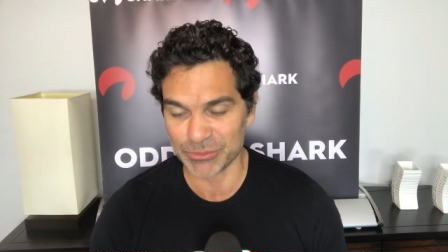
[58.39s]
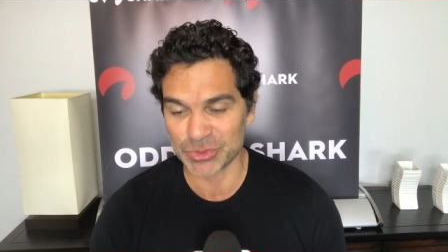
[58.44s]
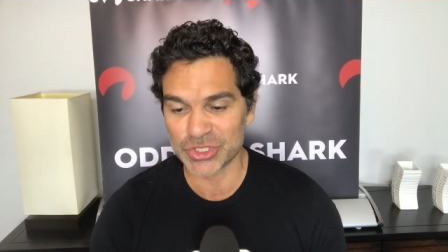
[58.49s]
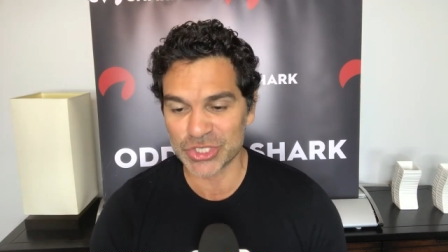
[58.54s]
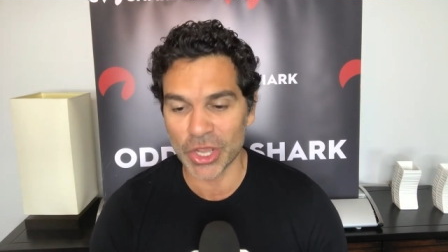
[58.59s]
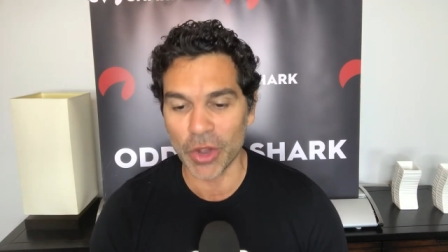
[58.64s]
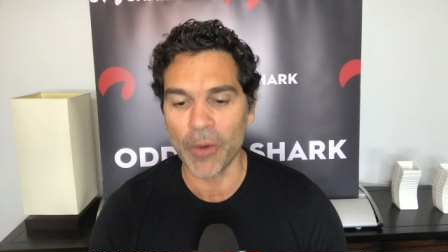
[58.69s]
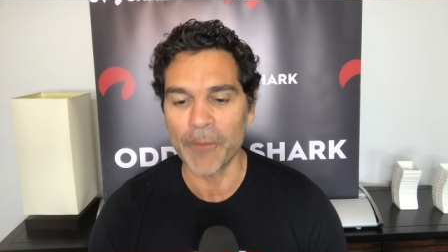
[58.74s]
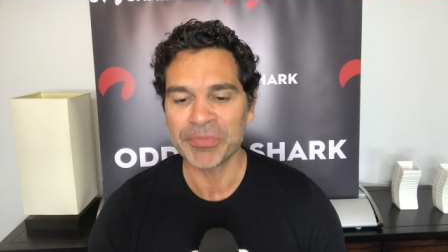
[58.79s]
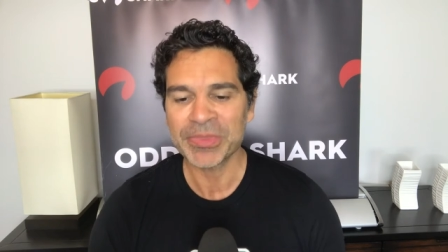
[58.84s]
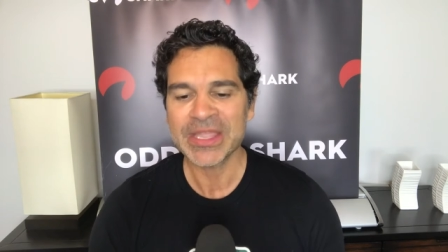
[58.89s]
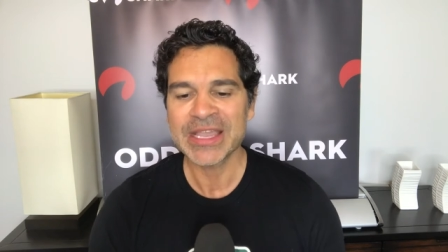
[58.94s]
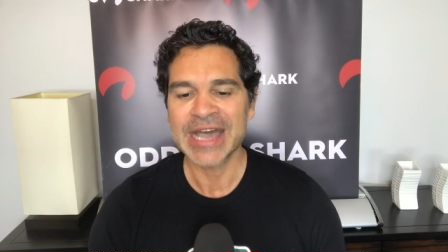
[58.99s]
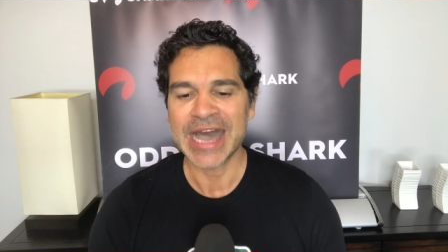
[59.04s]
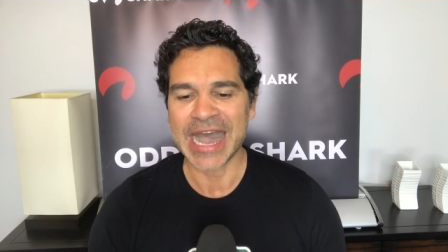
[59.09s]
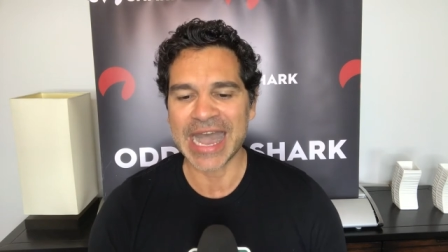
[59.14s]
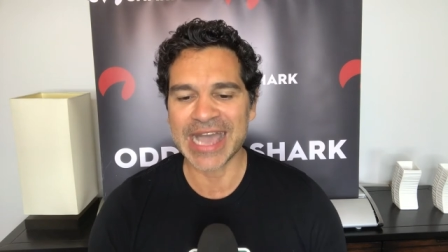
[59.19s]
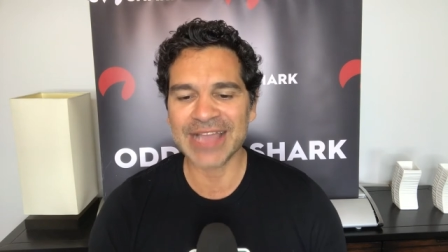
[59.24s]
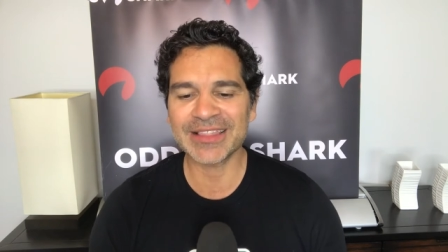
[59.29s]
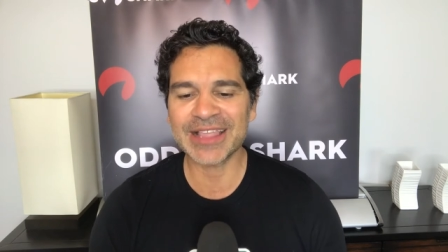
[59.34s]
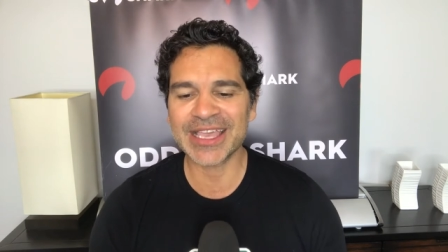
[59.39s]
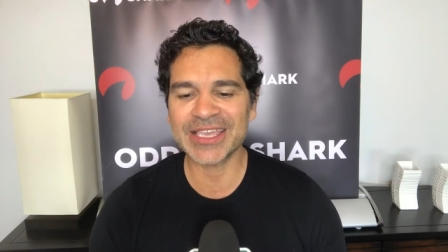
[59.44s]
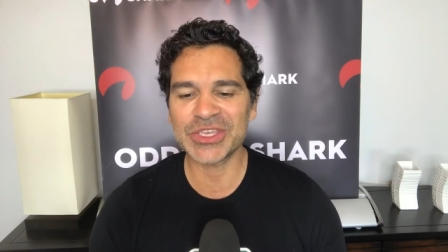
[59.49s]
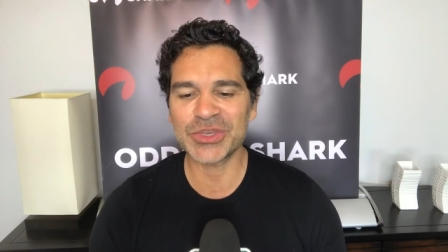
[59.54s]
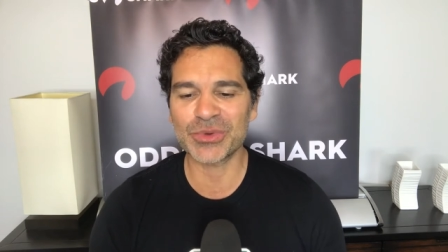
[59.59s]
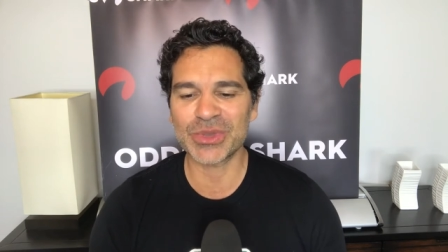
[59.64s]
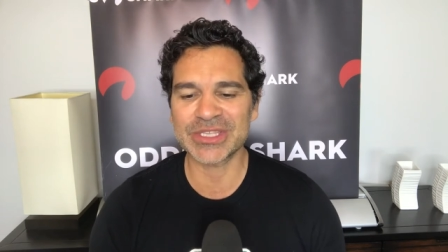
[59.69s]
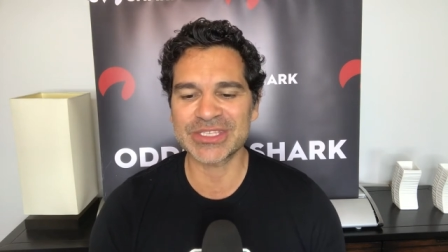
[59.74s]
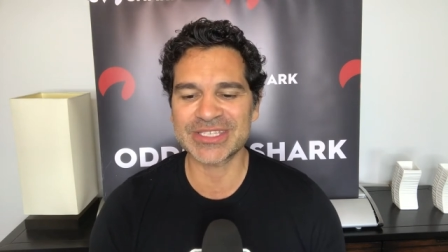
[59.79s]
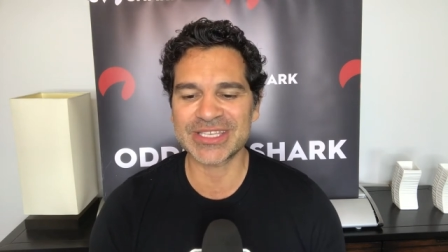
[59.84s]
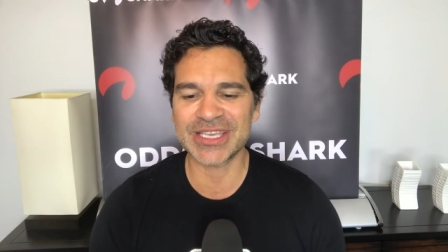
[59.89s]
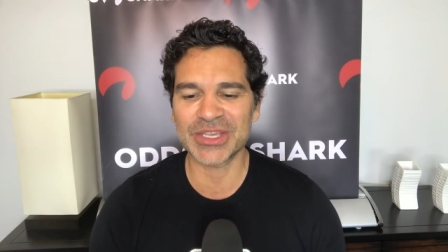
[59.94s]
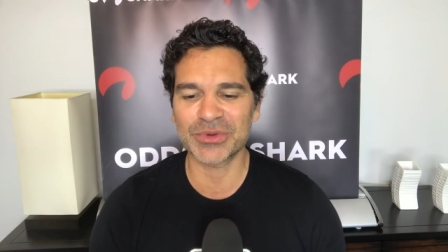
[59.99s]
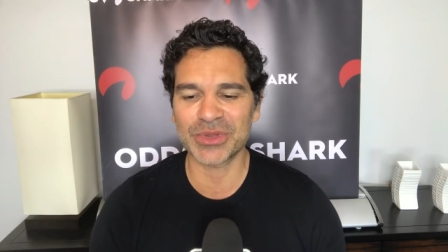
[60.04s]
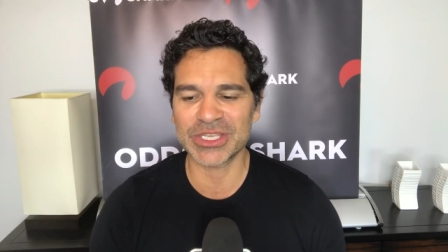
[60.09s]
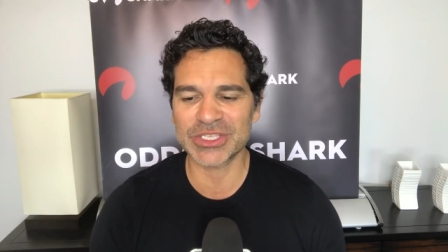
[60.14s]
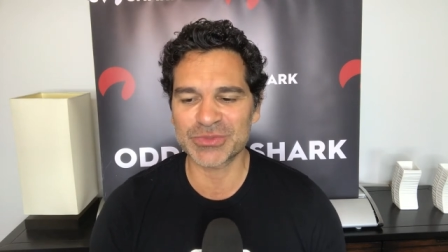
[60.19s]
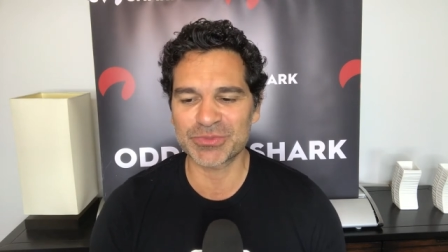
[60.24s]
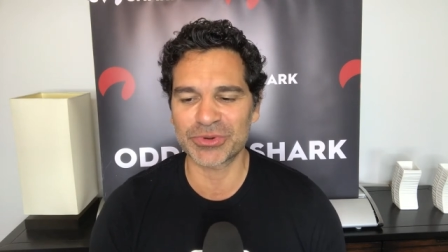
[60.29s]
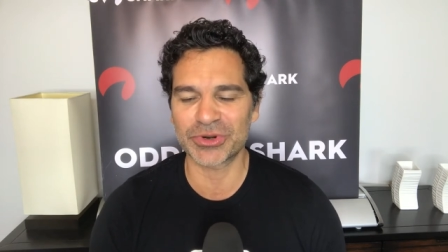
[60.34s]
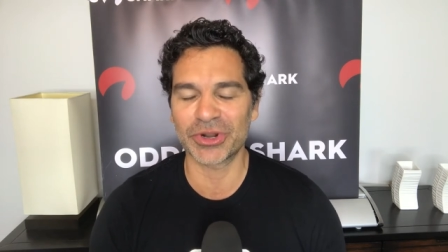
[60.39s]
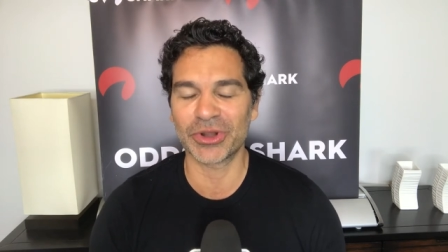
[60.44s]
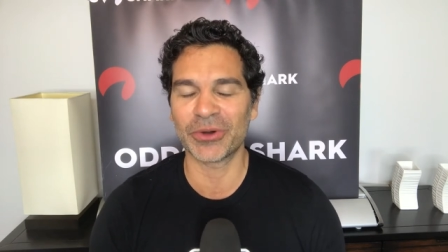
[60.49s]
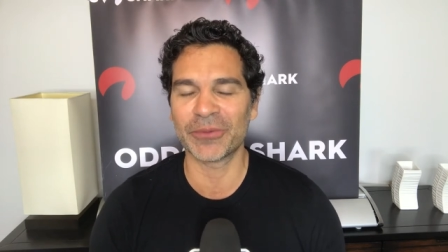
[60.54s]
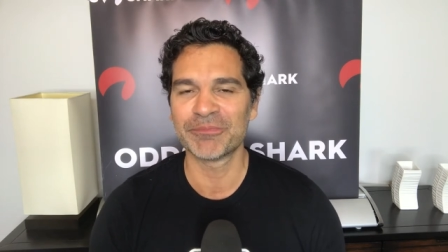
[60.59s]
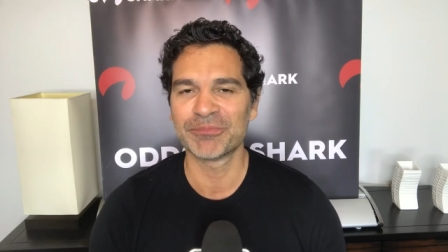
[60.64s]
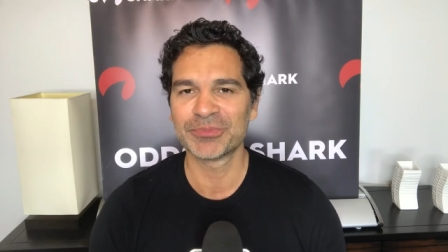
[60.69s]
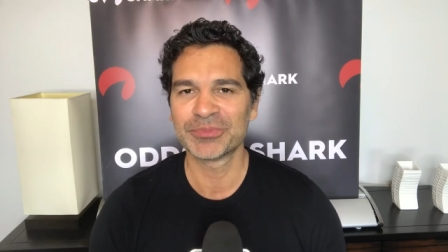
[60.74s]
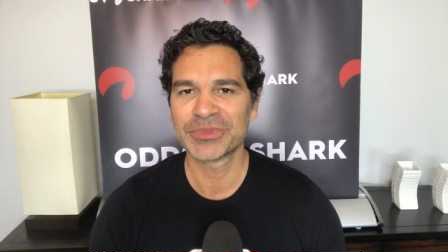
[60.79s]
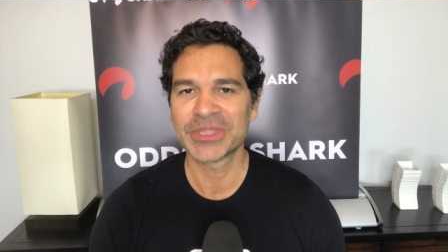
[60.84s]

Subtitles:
So I like UNC Greensboro